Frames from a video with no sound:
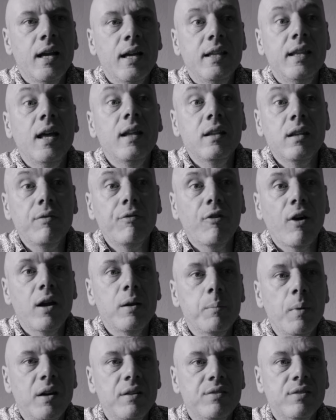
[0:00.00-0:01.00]

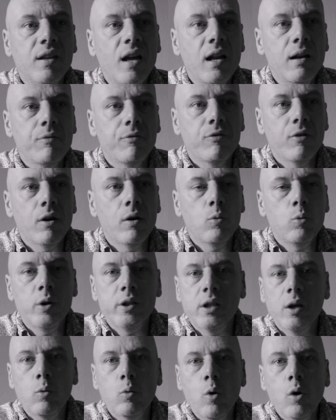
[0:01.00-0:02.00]
identify myself
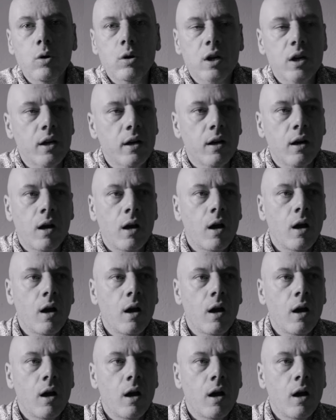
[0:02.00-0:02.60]
with the work